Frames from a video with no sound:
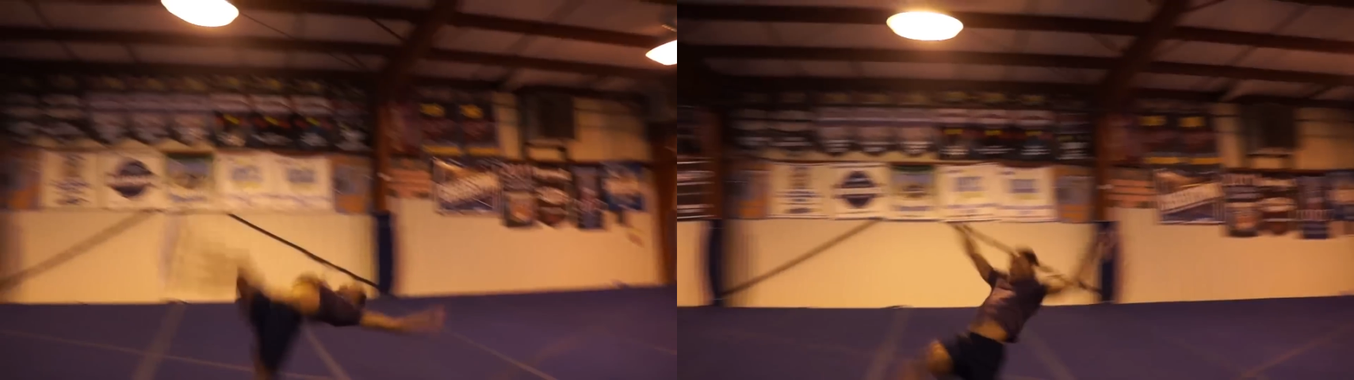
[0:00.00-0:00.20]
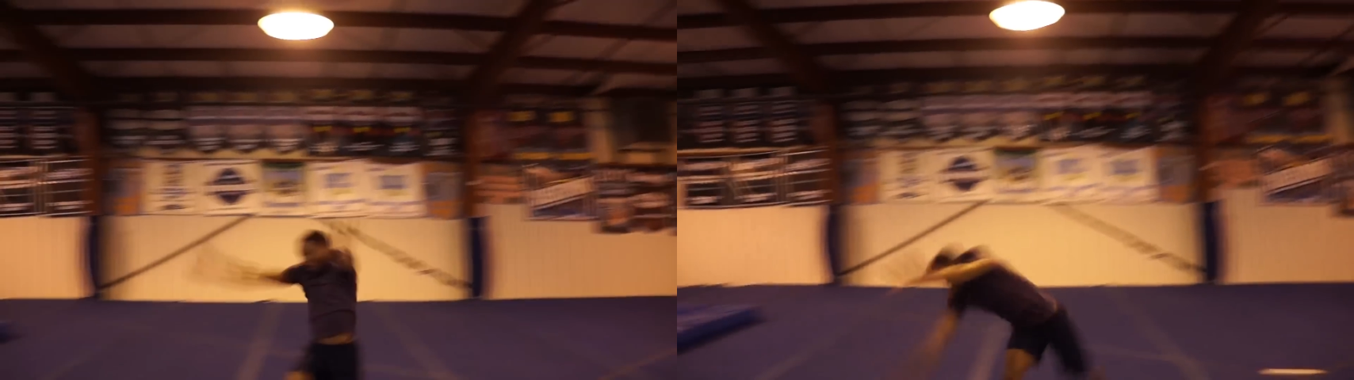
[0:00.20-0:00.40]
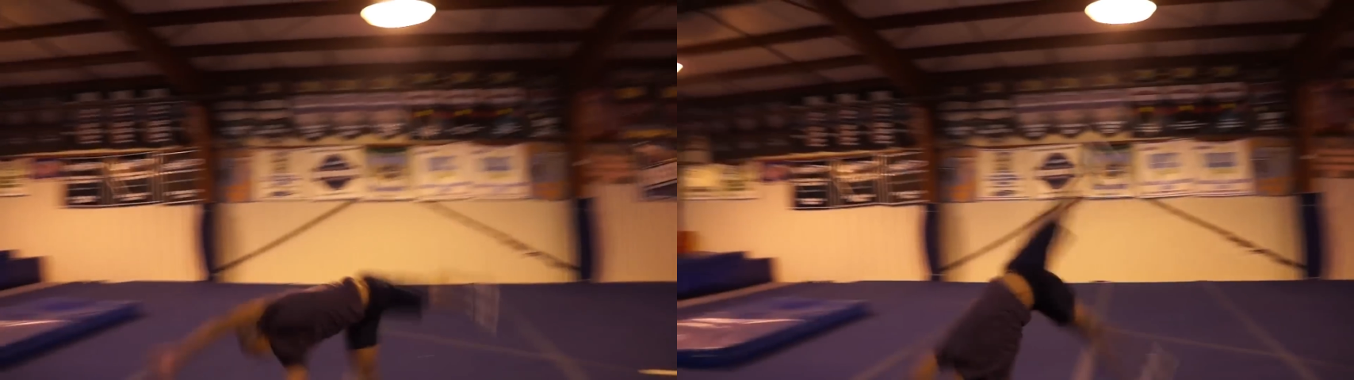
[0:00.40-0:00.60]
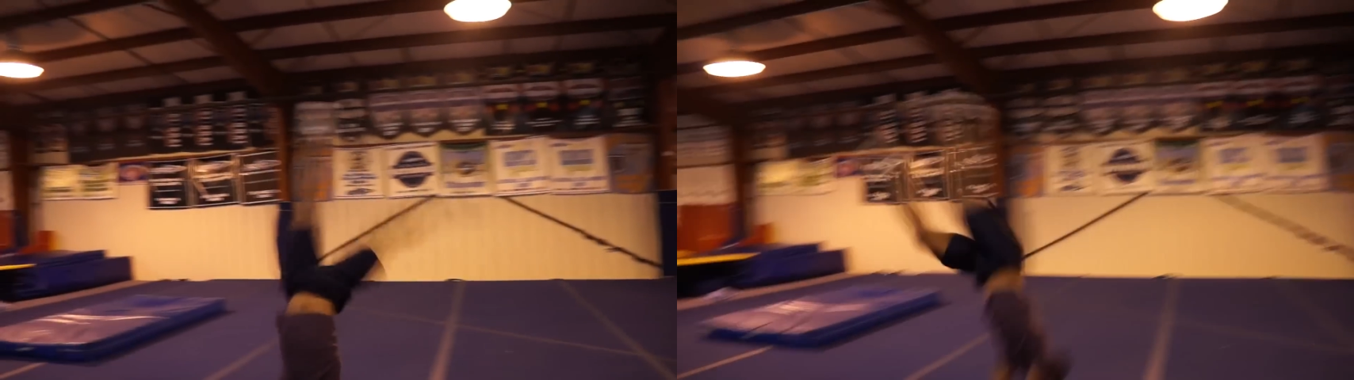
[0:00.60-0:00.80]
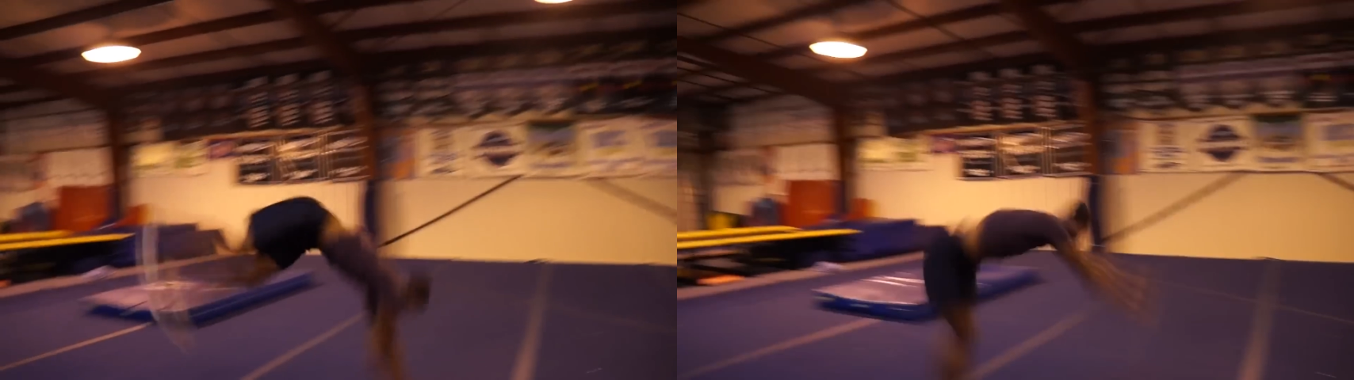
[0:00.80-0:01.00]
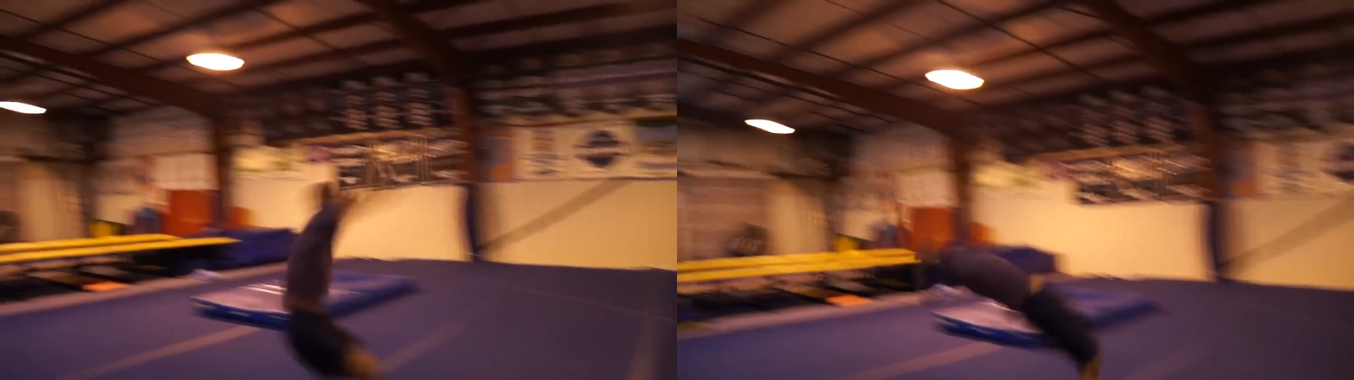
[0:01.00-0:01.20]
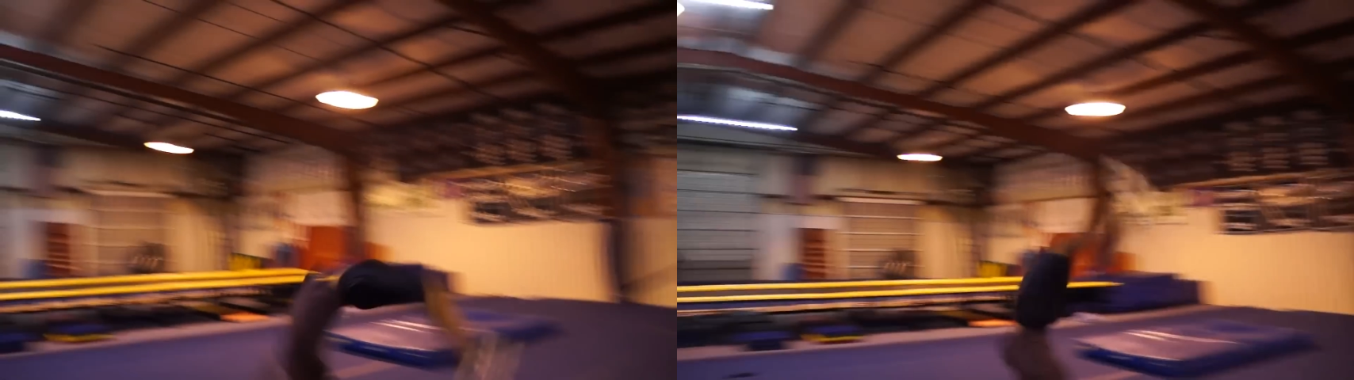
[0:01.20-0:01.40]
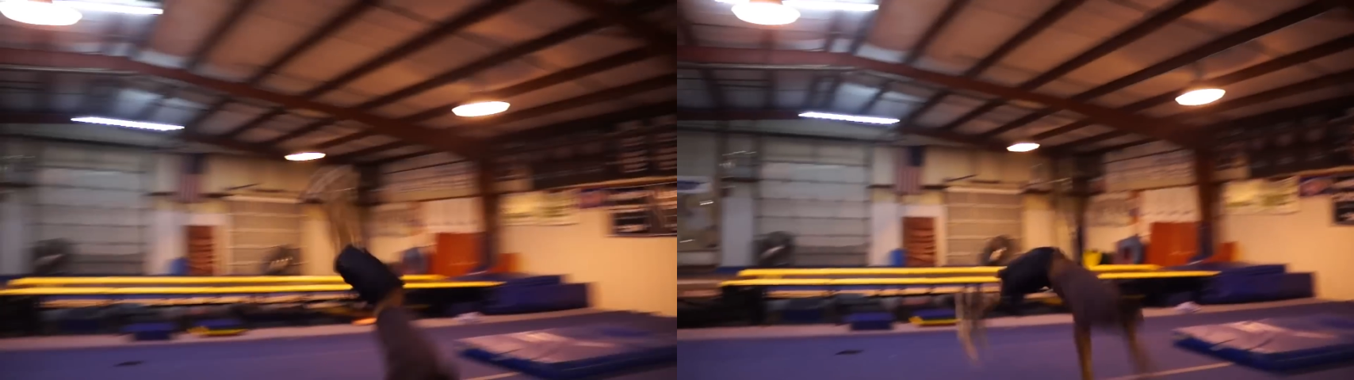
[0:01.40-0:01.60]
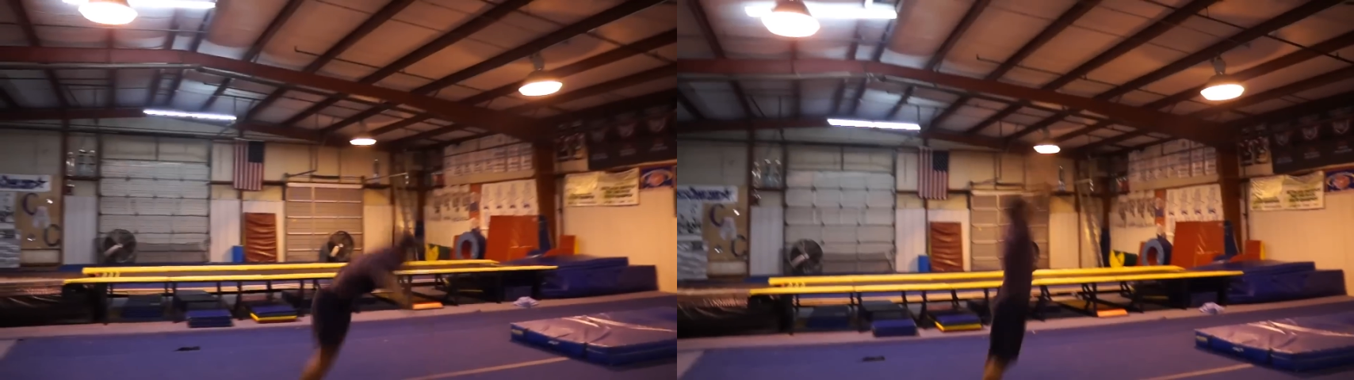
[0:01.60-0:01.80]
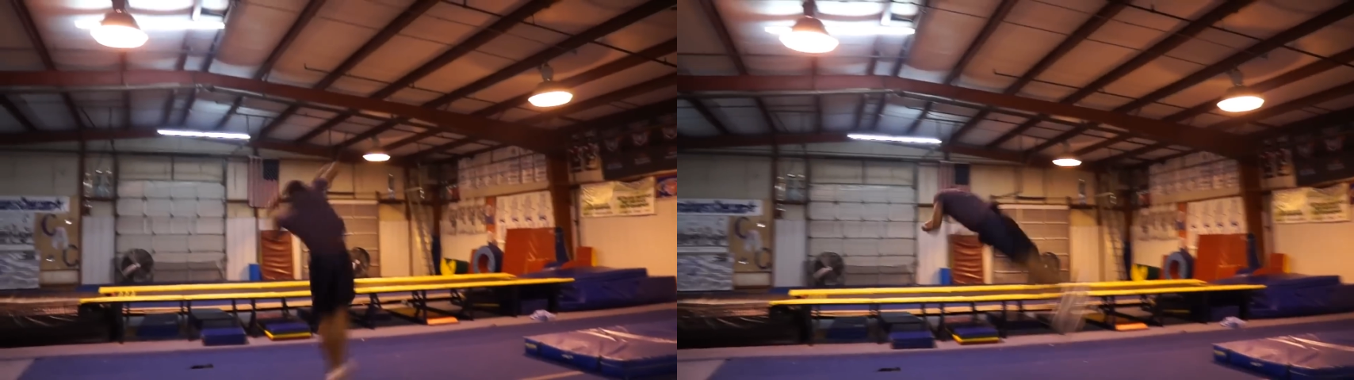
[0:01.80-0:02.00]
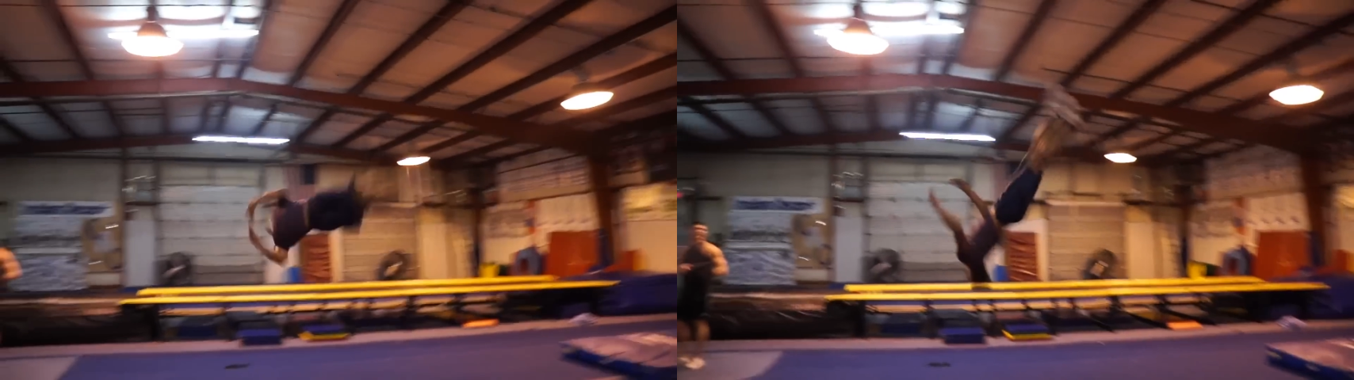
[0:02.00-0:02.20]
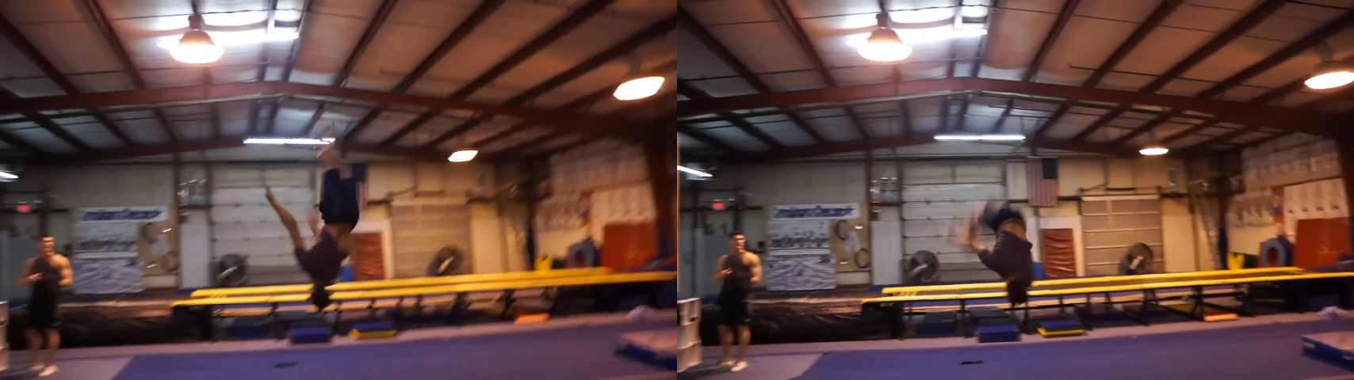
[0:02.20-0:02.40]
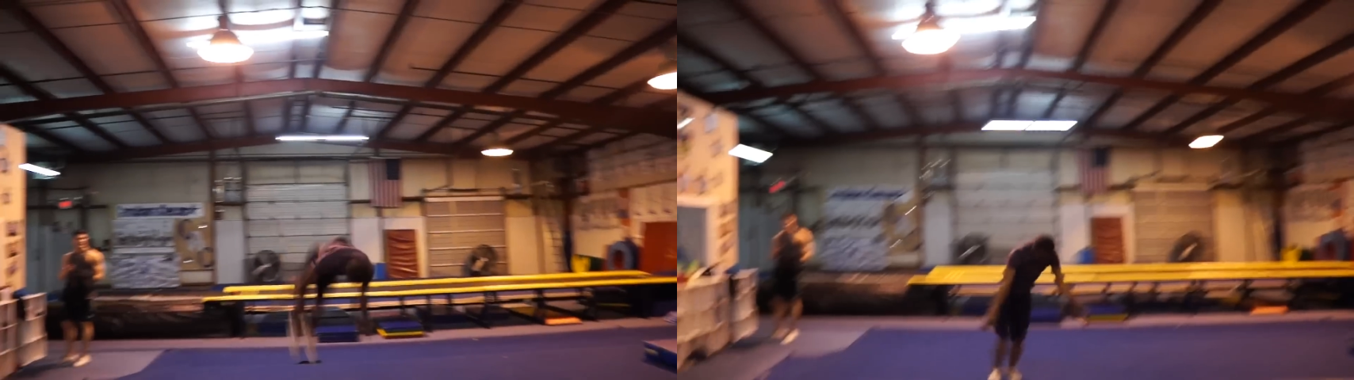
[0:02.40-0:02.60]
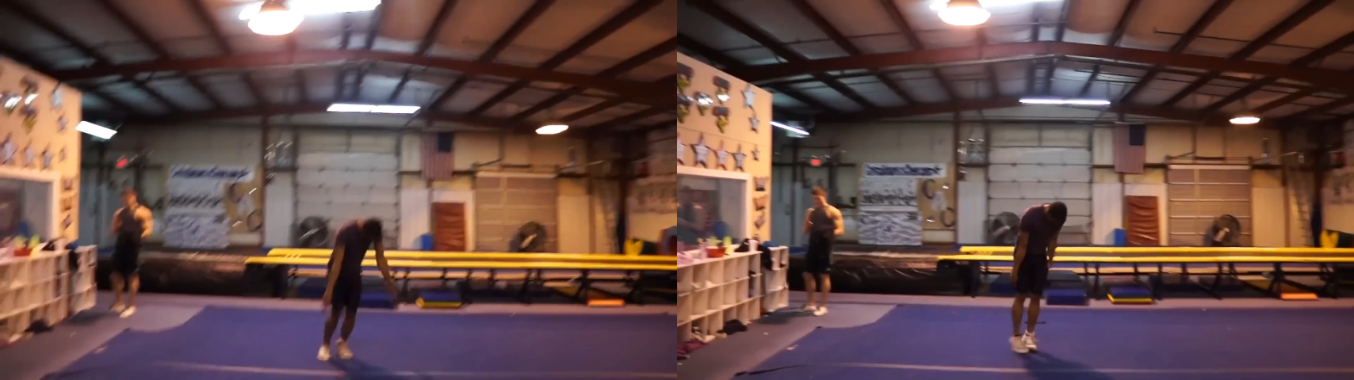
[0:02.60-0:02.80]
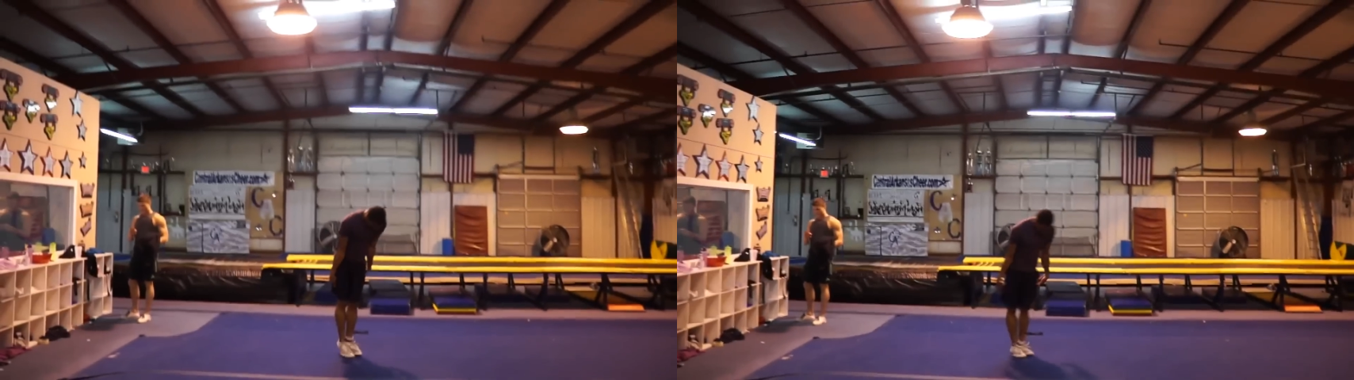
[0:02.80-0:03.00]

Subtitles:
Nobody's mouth can be seen.